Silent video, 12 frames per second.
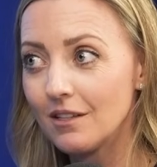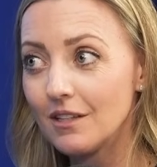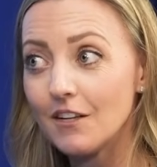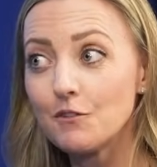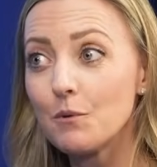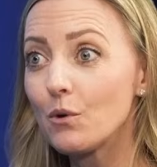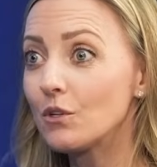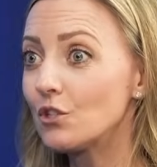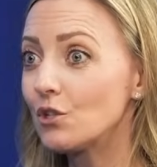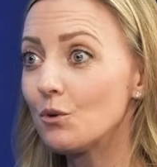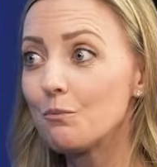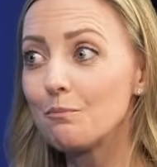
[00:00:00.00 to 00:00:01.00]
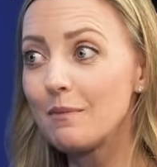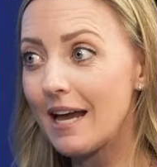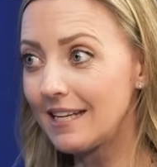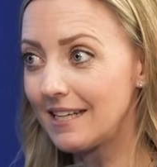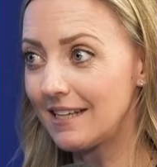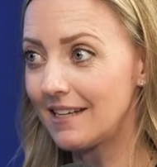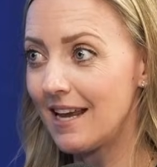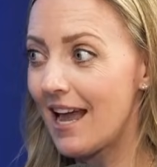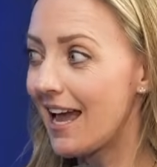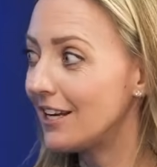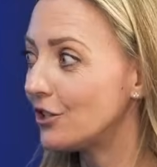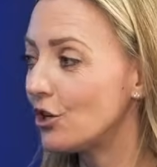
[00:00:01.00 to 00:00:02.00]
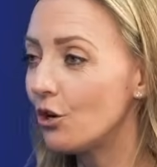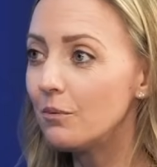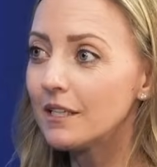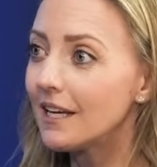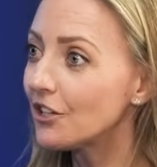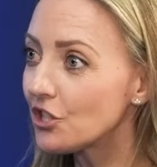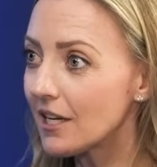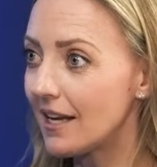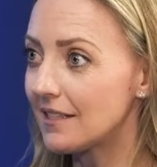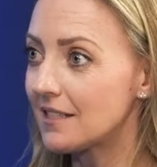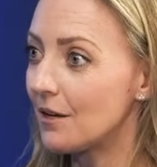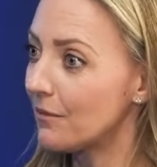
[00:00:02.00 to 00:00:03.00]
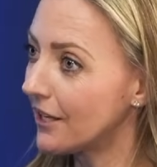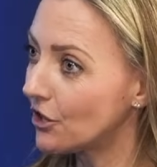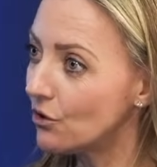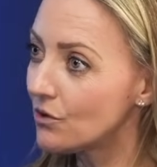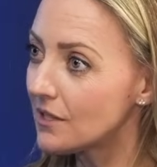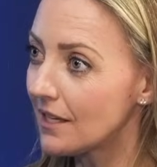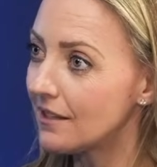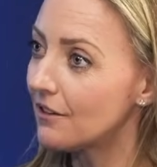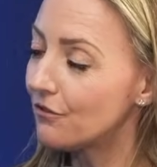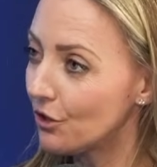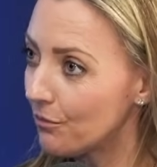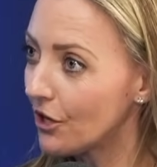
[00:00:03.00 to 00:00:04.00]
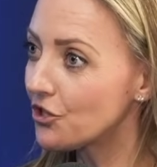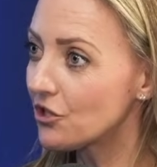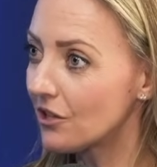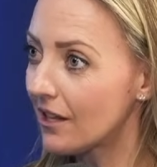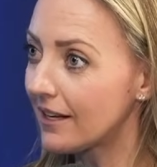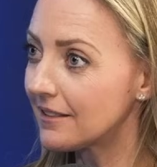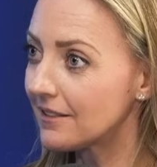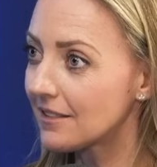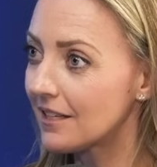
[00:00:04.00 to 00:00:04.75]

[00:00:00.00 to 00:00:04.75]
They've spoken to many and nobody educates them. Like you said, they feel marginalized.